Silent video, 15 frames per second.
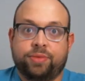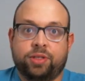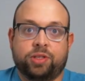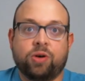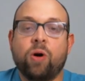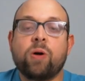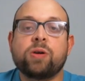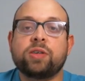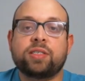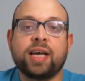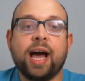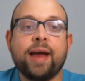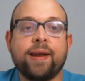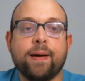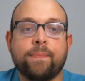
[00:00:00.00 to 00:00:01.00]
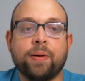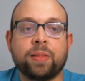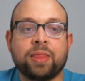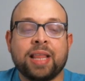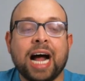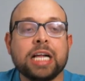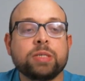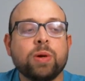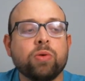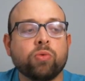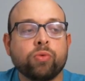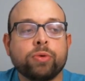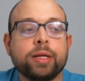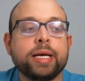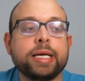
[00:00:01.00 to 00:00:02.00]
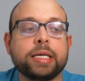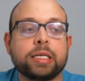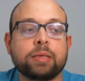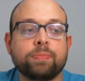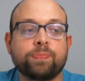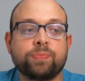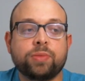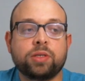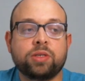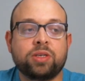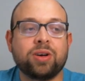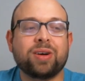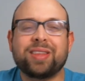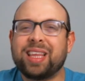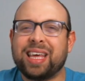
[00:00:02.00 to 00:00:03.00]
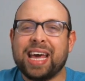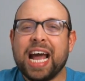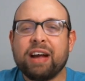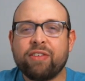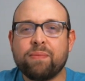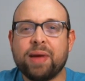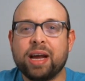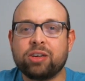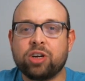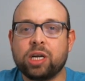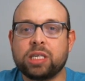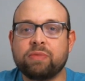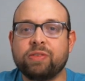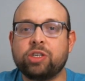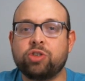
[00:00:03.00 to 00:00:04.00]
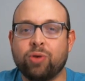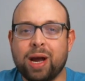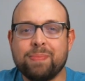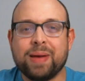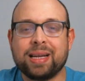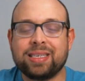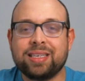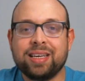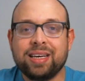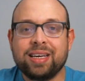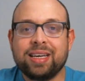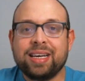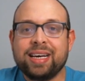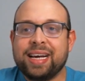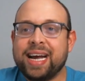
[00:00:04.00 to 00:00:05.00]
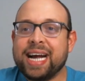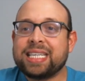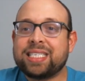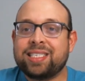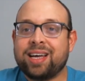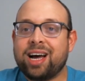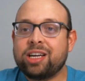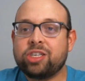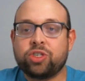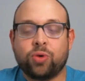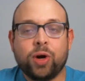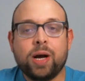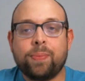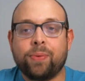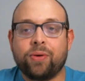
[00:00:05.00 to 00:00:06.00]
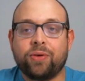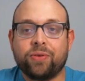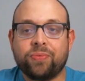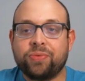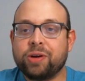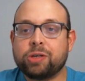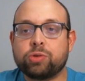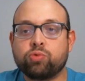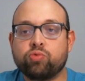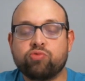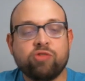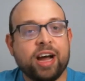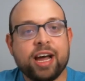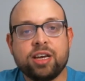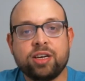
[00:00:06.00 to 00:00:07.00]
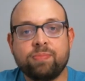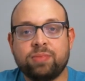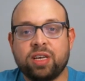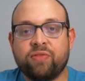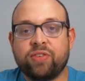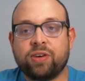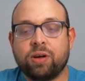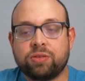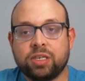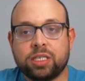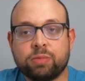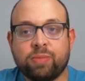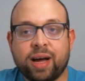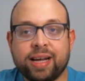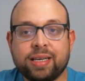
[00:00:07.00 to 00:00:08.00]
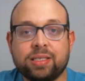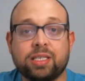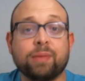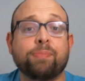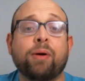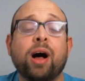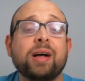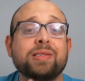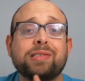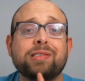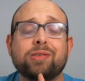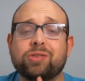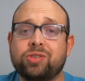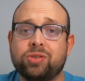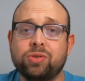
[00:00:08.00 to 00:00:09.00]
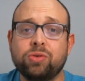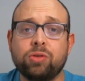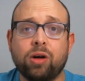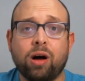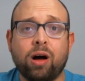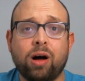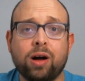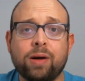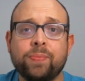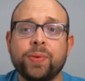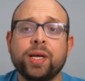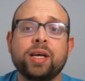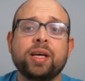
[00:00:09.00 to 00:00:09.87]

Don't understand it. But that's what really took the cake for me in terms of enjoyment. It's not enjoyable. There's random difficulty spikes. The bosses are too long.